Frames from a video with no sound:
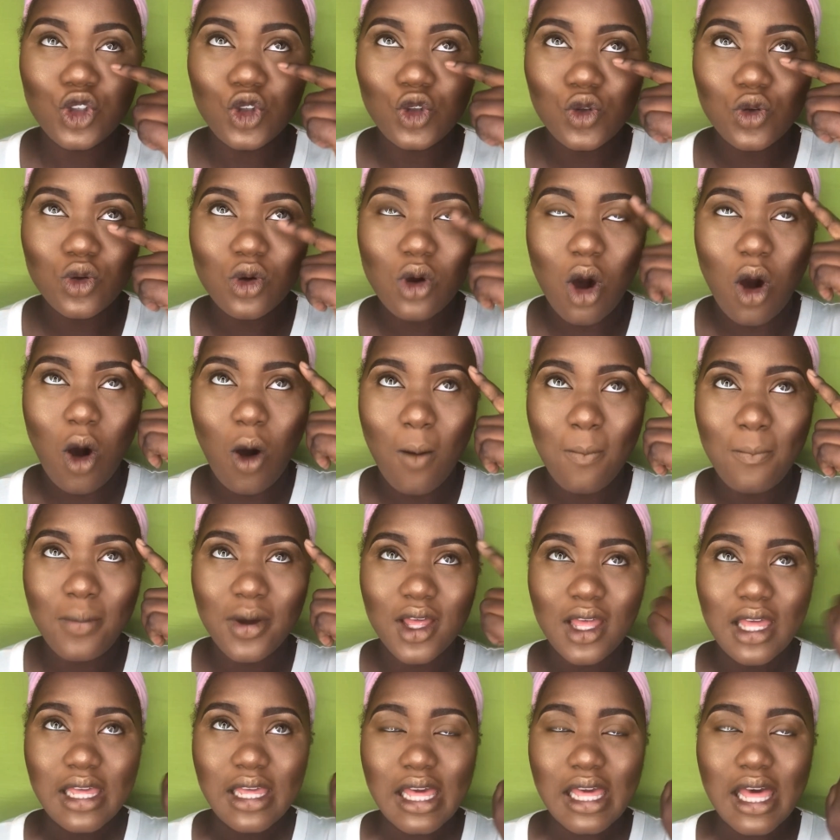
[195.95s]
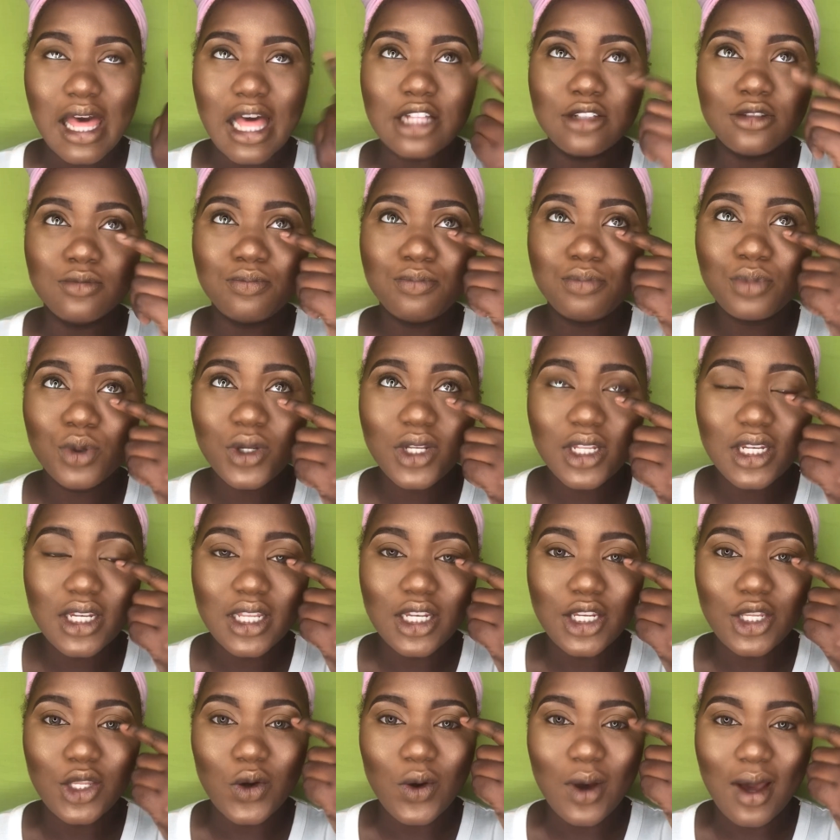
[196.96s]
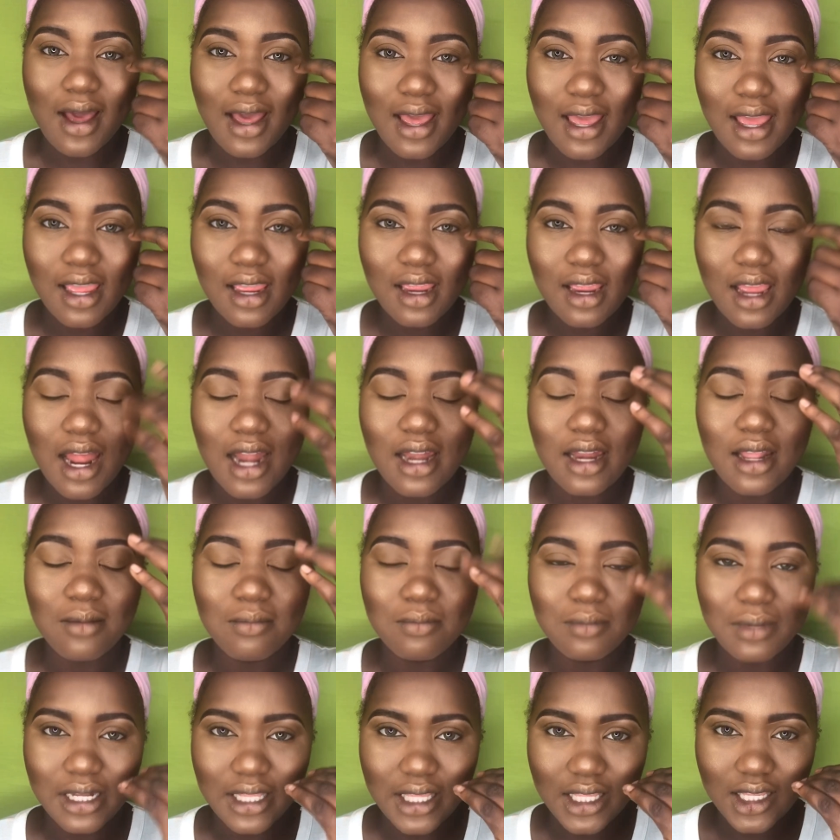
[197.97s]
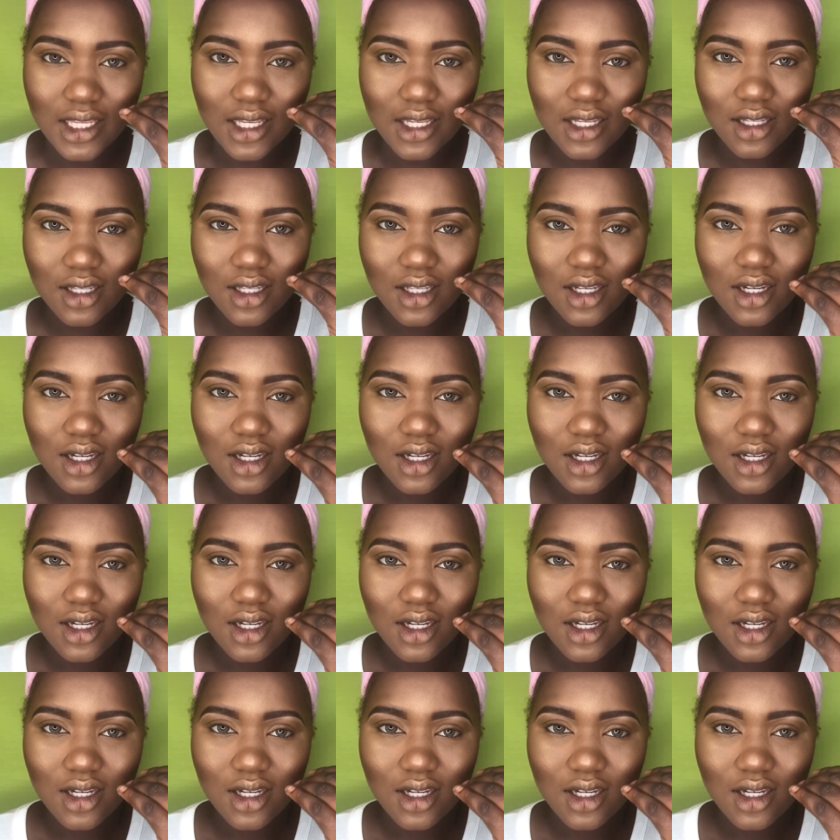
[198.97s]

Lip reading: You look up and put it in your eye and then blink.